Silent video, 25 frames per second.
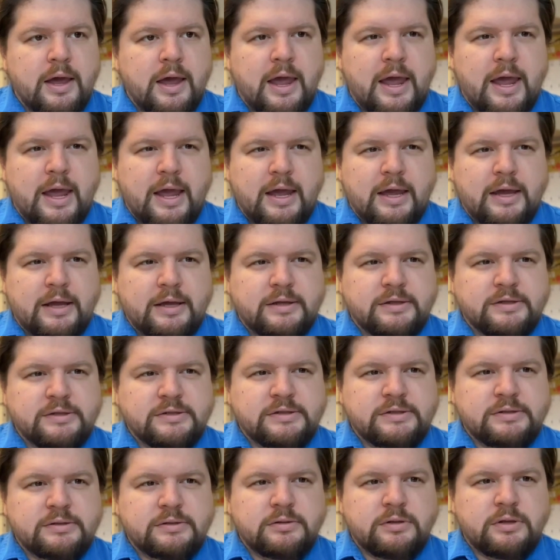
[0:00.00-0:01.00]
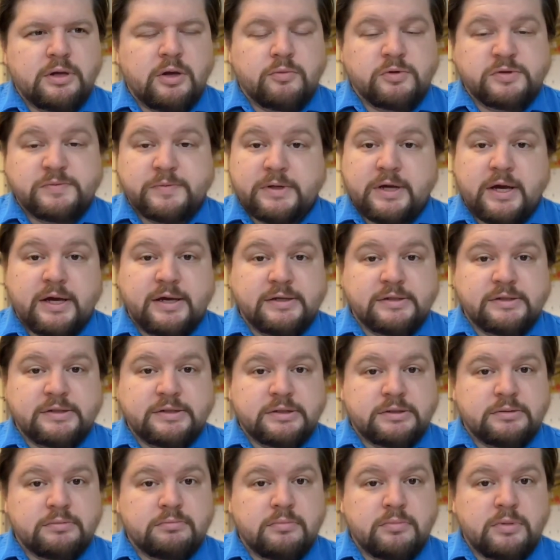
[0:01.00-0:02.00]
And it was
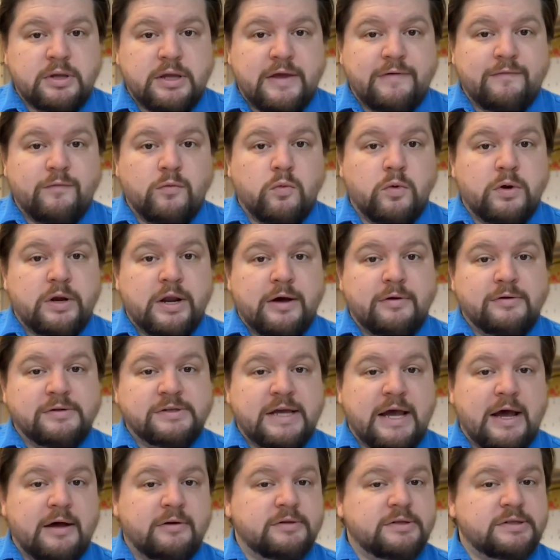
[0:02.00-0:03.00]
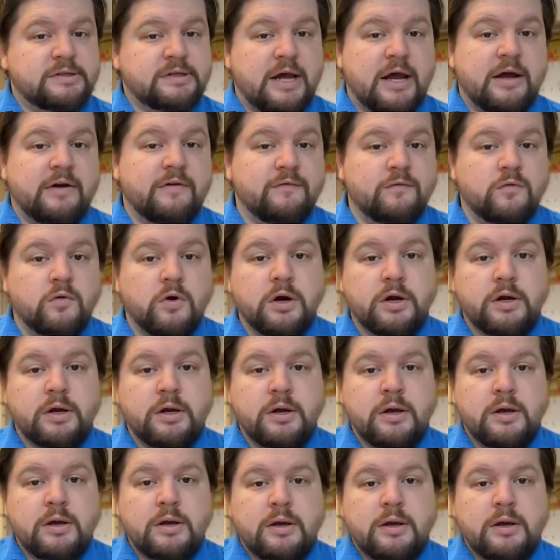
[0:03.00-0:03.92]
because even when I was outside of work,